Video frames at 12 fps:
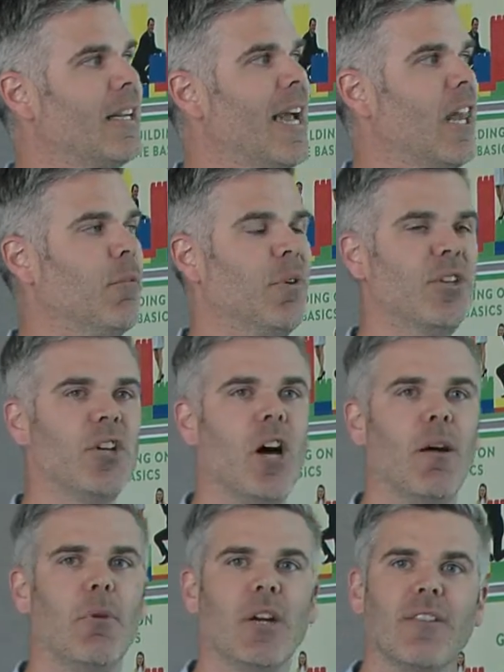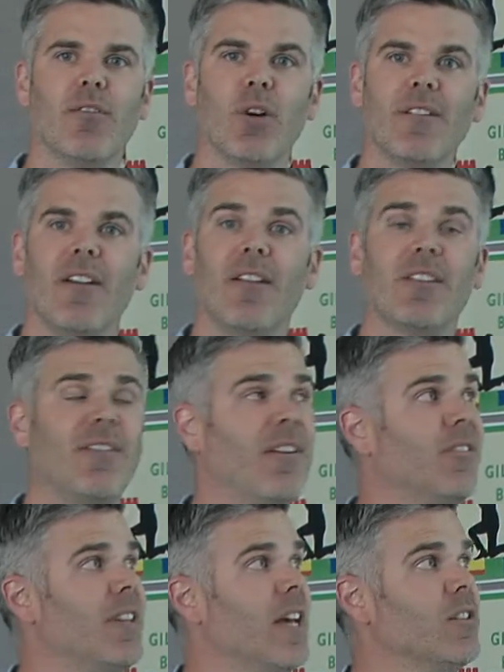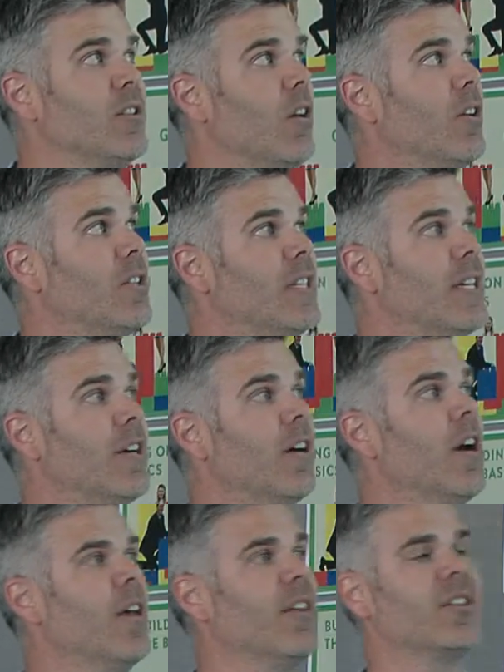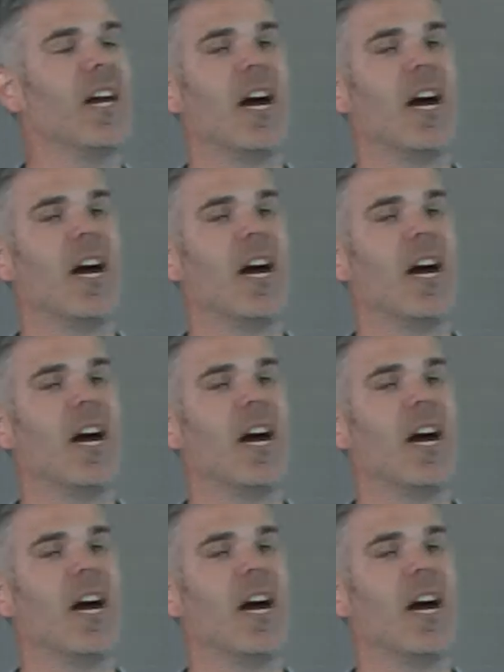caliber job earning $45,000 to $50,000 a year, the